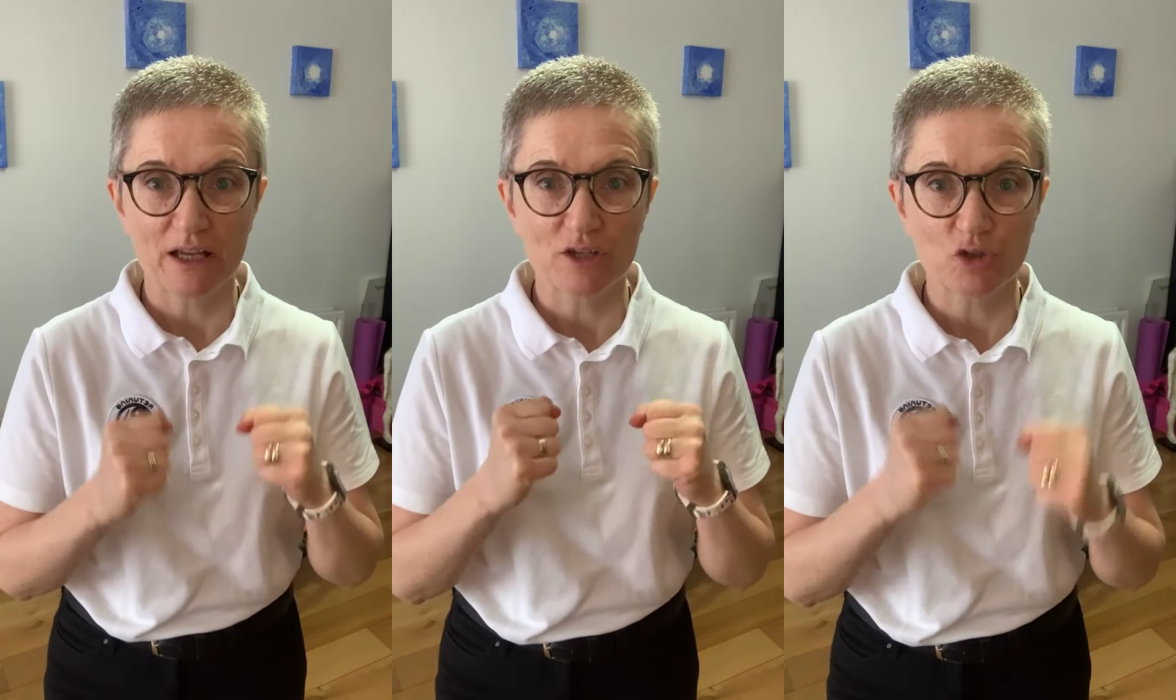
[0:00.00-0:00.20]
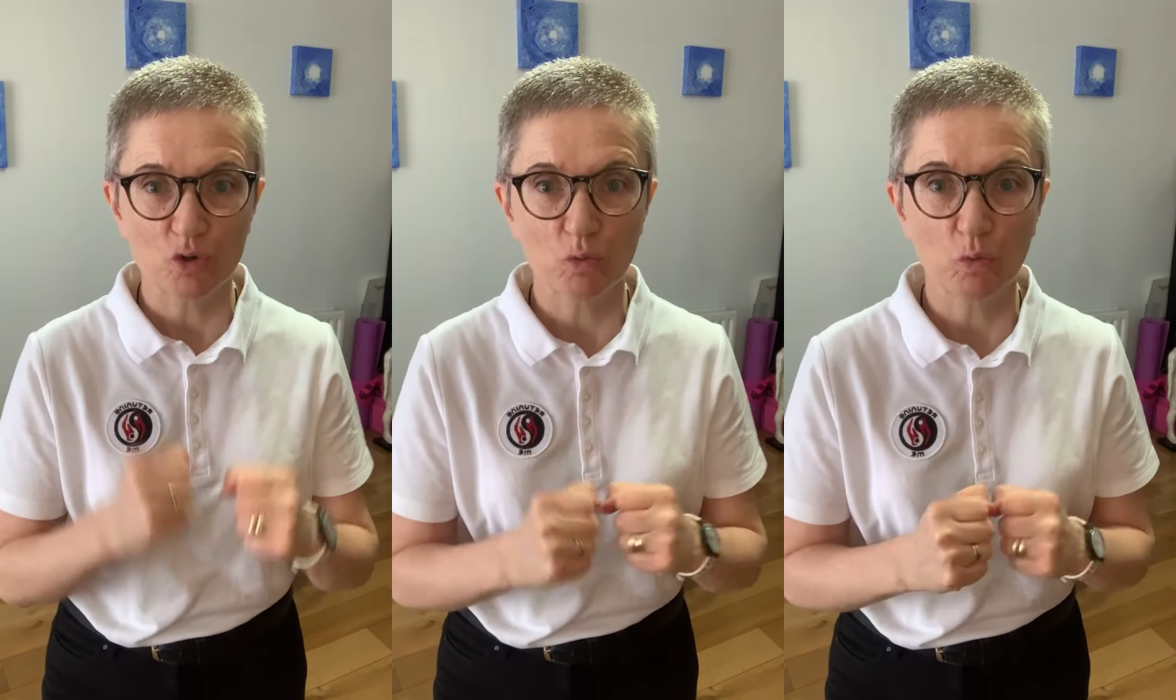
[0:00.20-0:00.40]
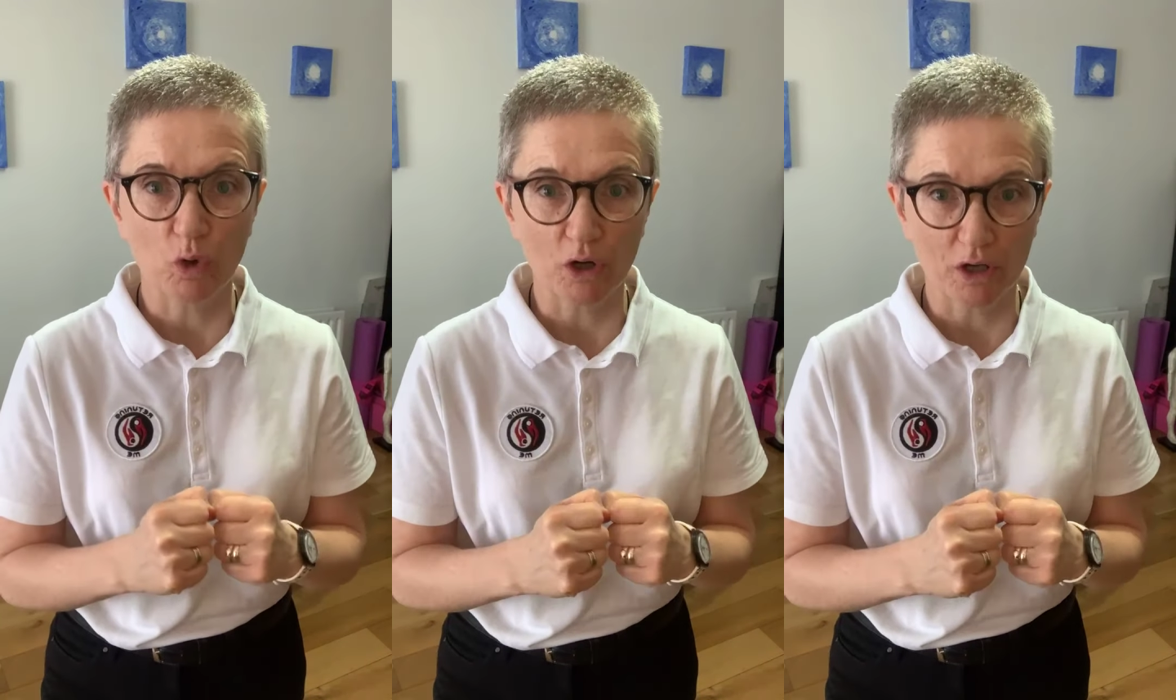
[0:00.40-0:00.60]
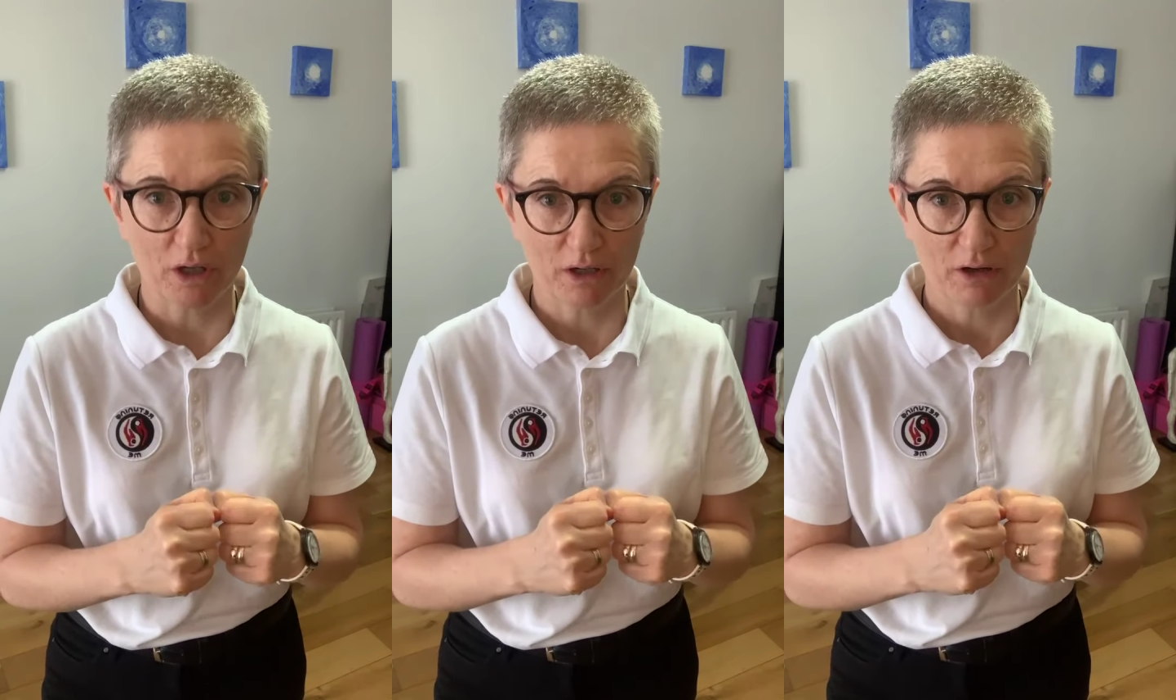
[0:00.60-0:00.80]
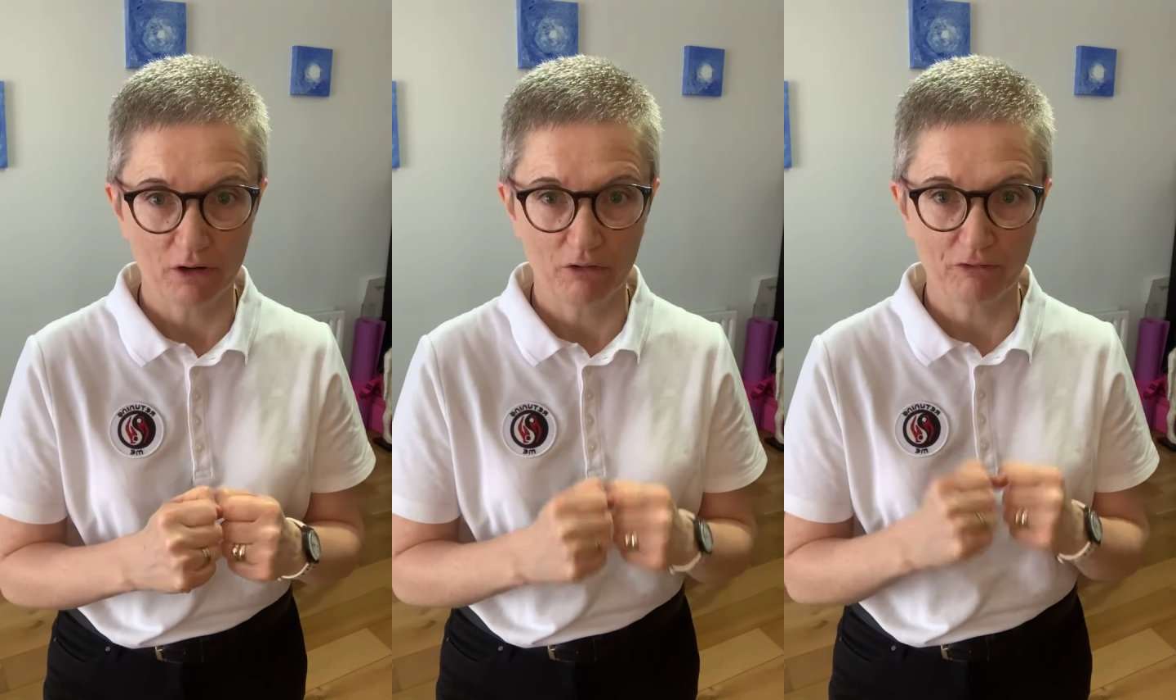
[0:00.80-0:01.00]
to
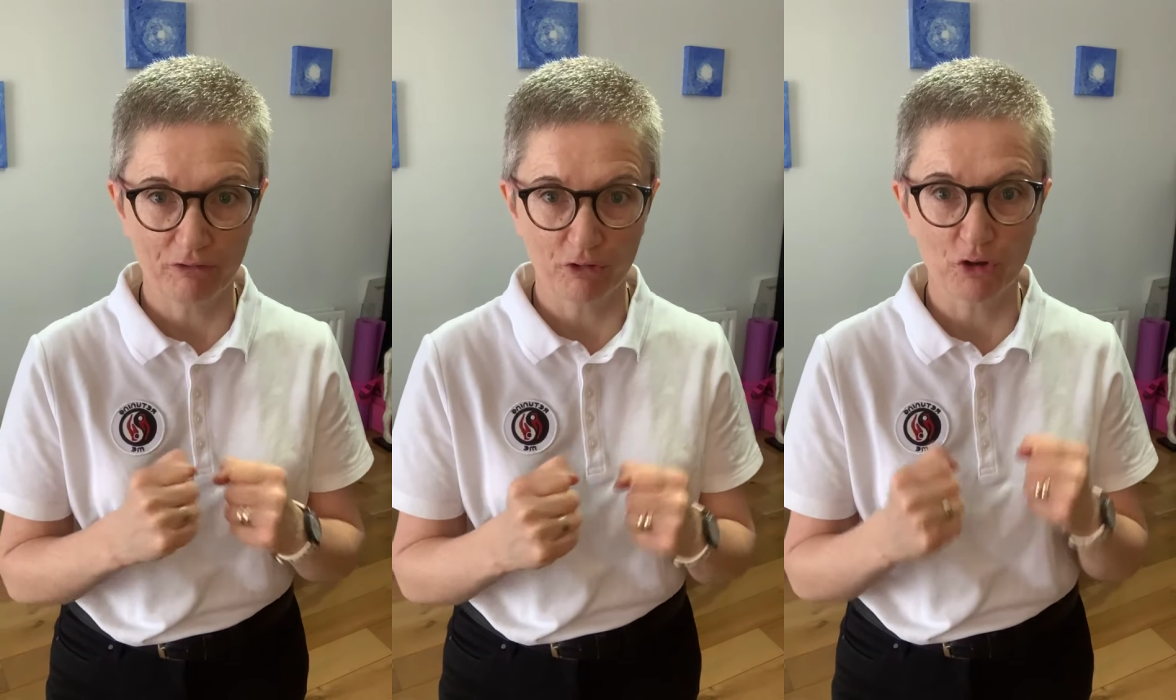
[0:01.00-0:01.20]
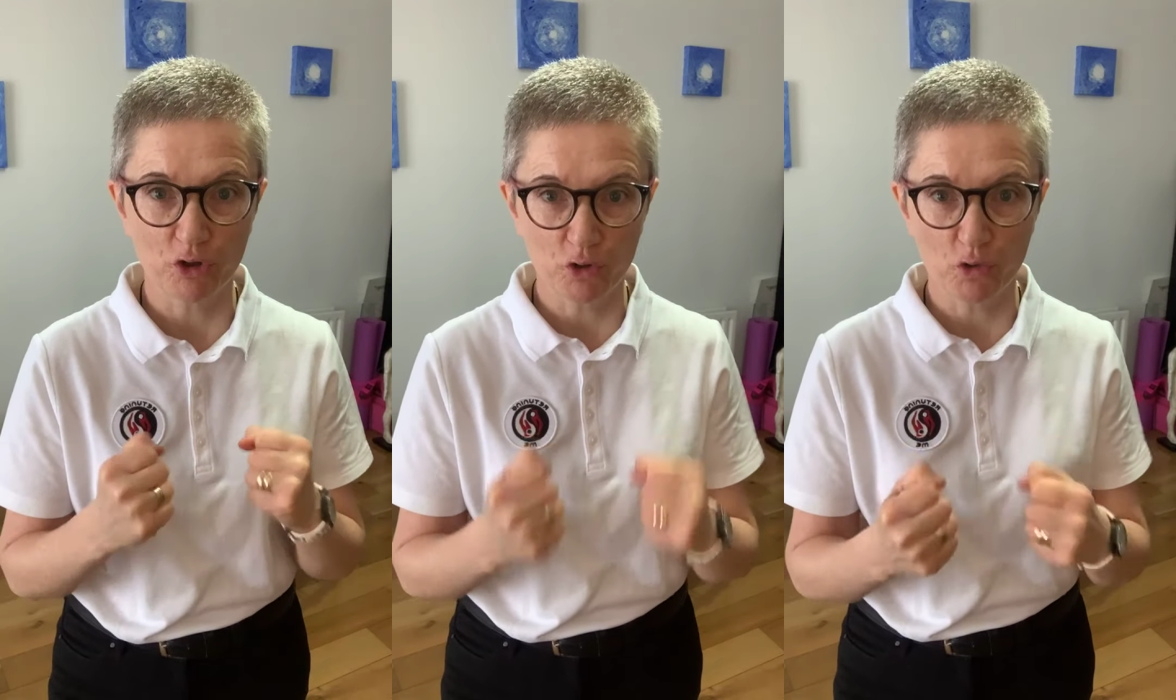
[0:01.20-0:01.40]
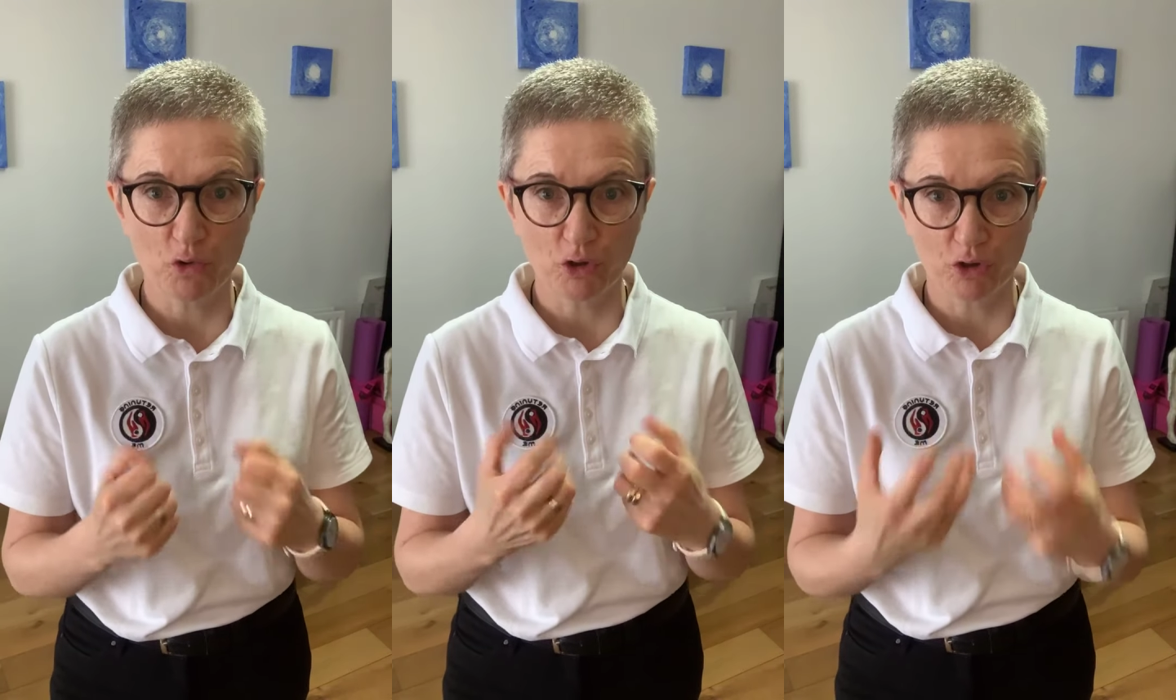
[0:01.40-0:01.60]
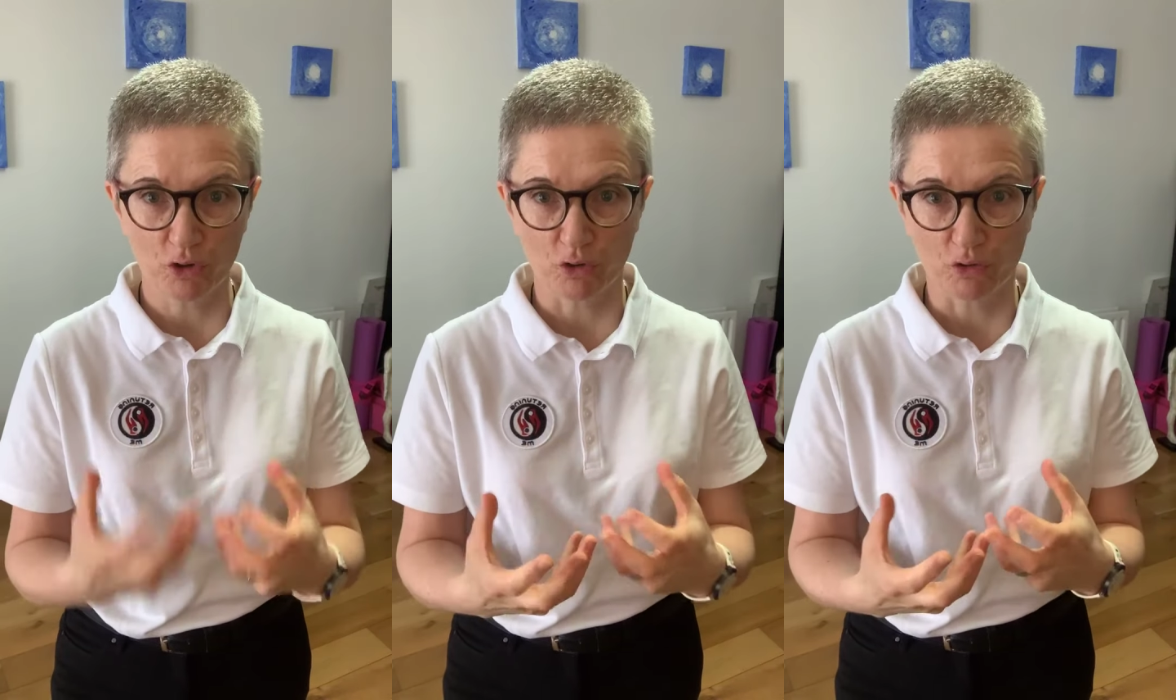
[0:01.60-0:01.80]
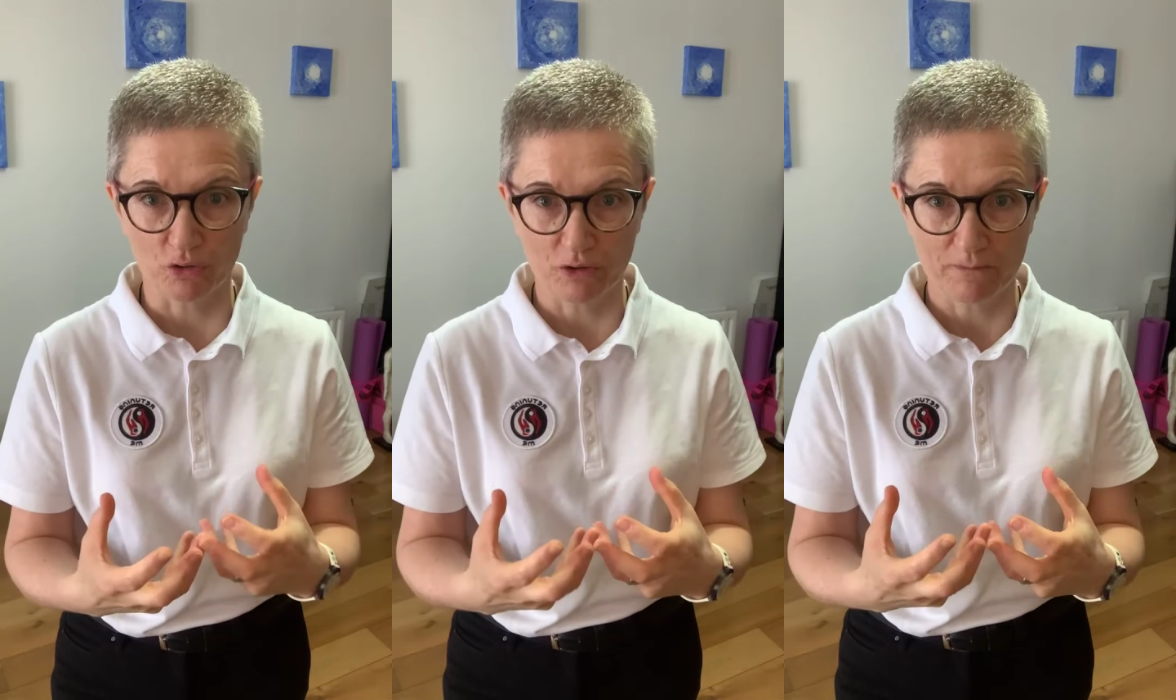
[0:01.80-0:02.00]
work for your
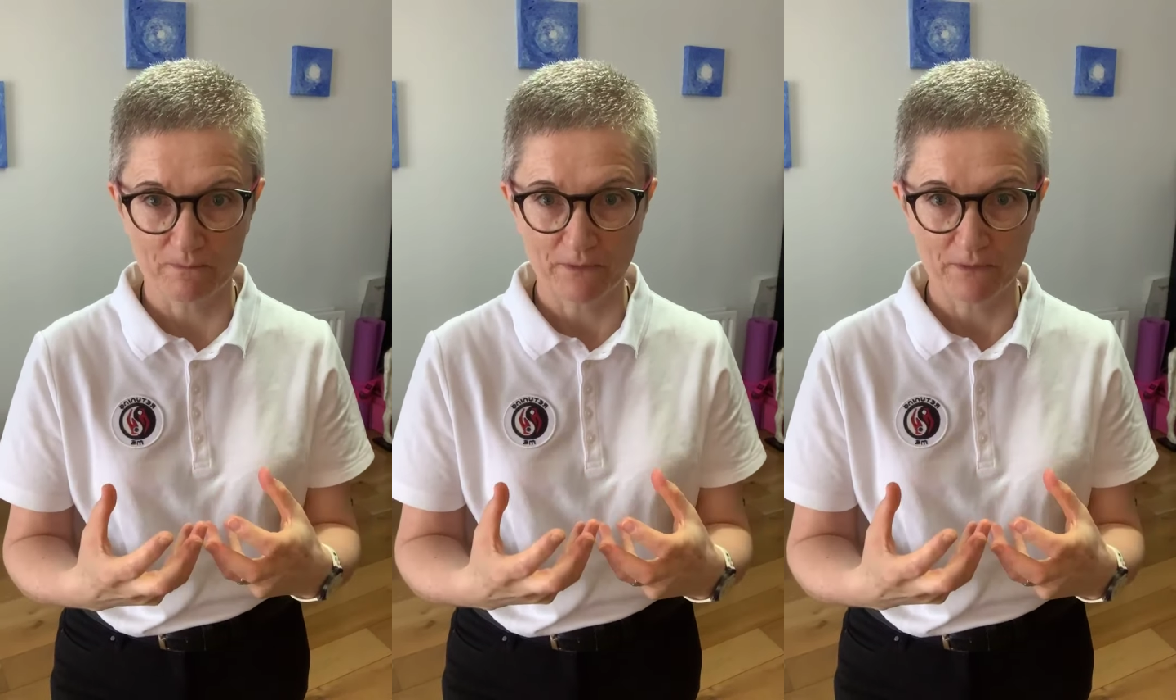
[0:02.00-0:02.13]
good,